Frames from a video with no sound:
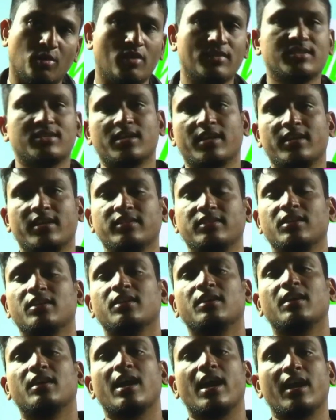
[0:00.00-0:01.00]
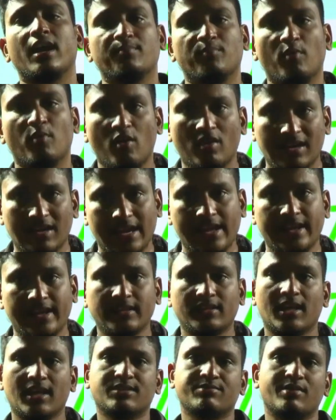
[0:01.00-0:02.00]
strength and bond length
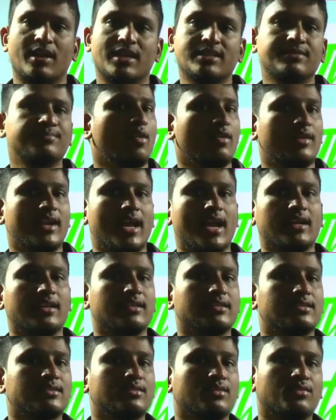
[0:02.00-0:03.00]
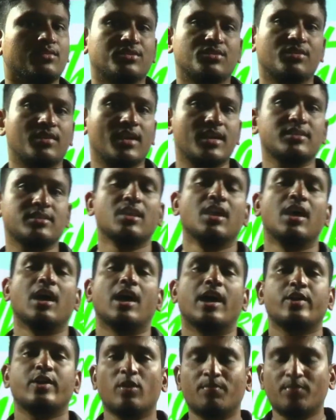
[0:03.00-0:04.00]
as well as bond angle. So students, I
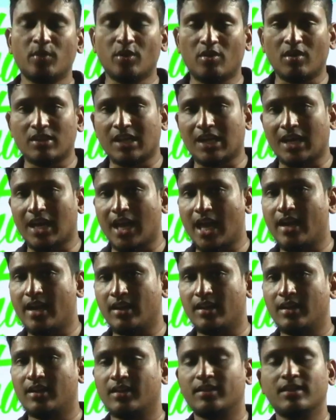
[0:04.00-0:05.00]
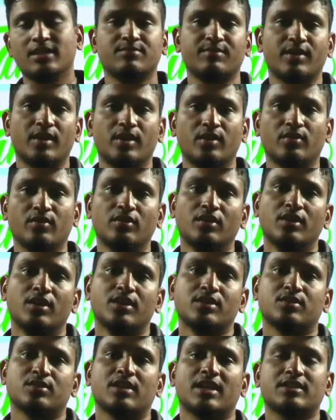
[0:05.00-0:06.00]
hope you got the clarity in this video.
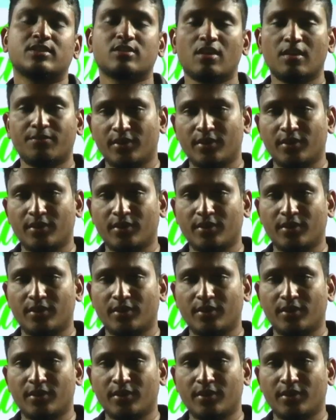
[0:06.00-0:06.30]
So that's all for